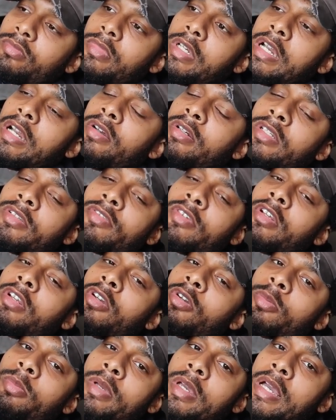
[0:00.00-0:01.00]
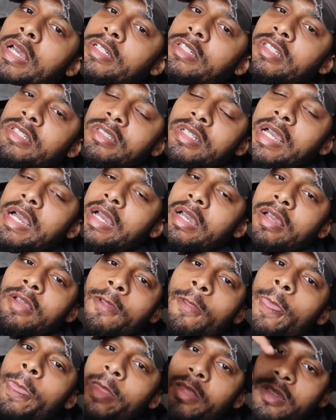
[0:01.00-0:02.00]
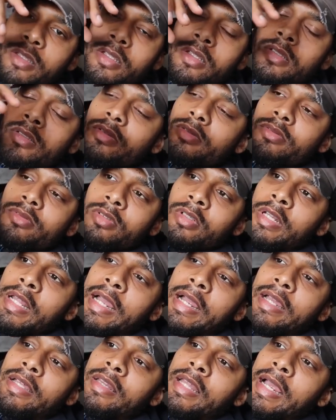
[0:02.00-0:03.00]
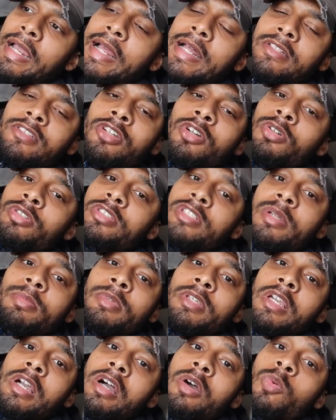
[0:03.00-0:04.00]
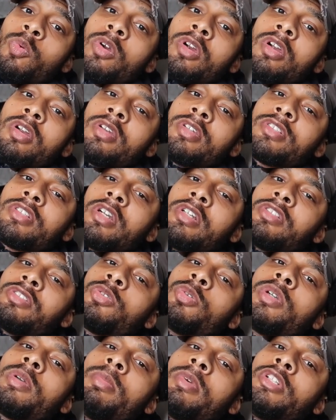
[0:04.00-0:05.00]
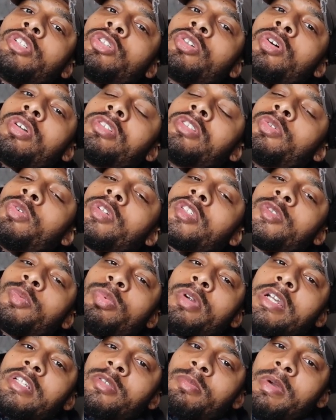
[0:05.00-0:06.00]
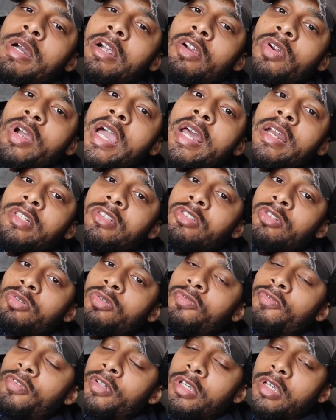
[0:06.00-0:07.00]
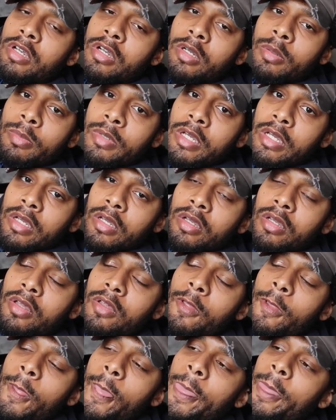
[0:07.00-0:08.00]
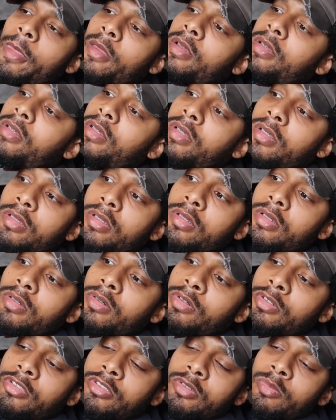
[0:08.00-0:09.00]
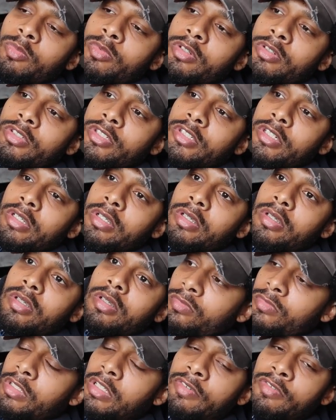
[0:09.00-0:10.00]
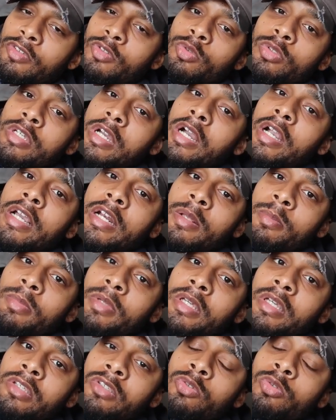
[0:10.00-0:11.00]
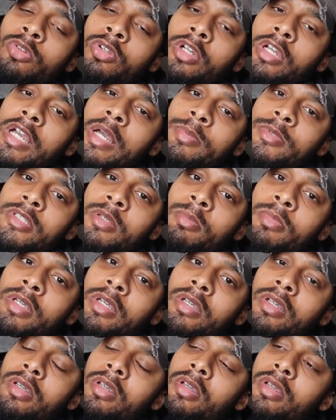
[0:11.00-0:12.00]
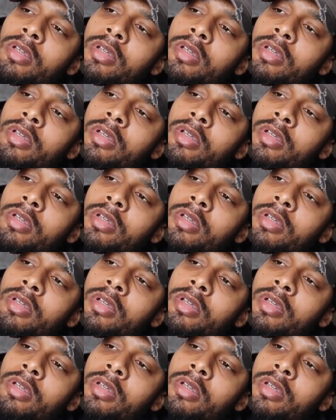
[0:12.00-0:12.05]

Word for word: I don't even know, man. I just, I, like like I told some of y'all, words are too immature to express my gratitude for y'all, man. On some real shit. If you younger than me and you look up to me,